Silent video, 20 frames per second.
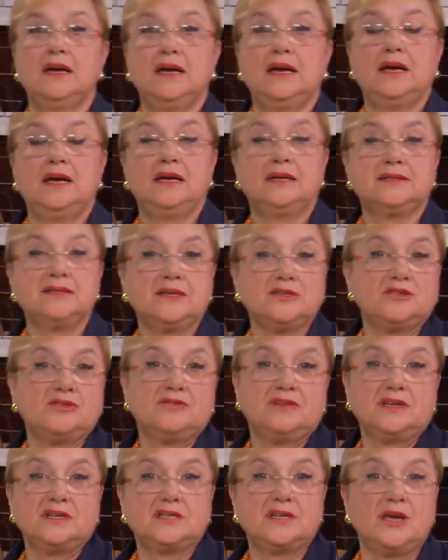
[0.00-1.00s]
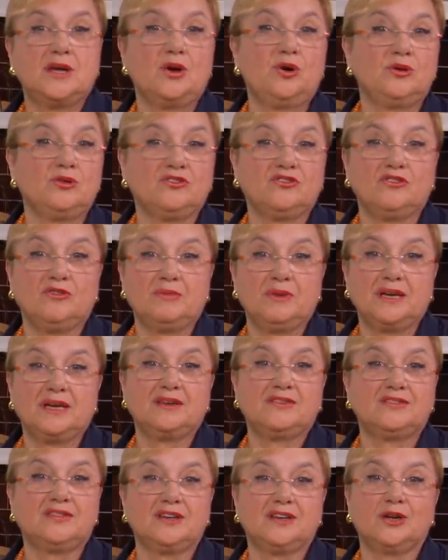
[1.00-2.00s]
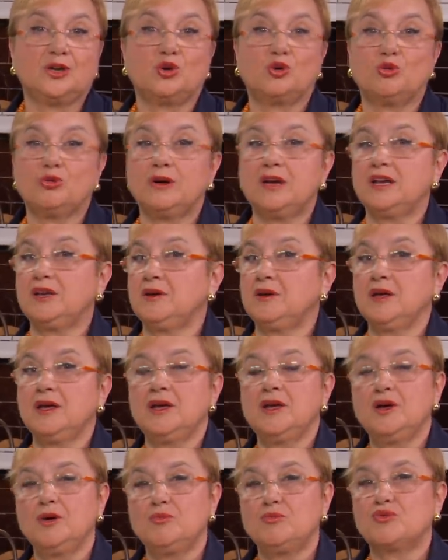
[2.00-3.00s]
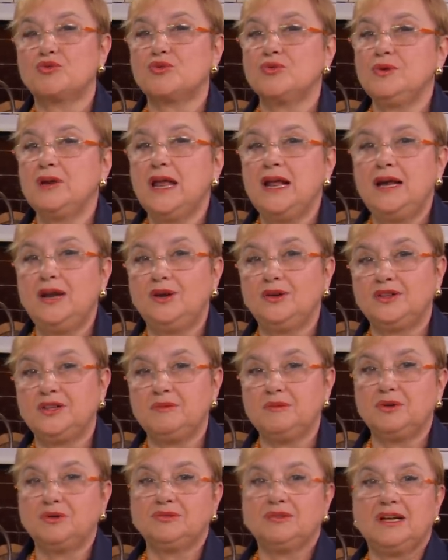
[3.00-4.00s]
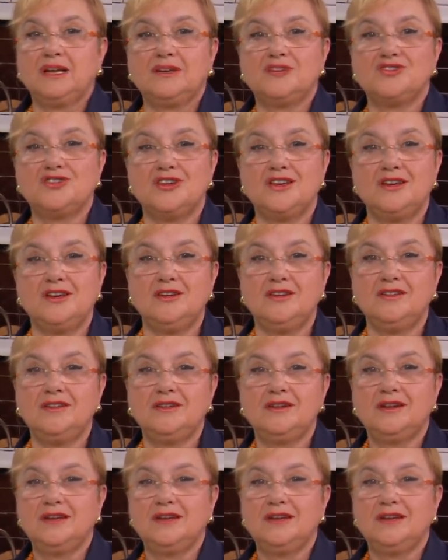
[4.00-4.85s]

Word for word: Uh, Sangiovese also makes a great Brunello di Montalcino.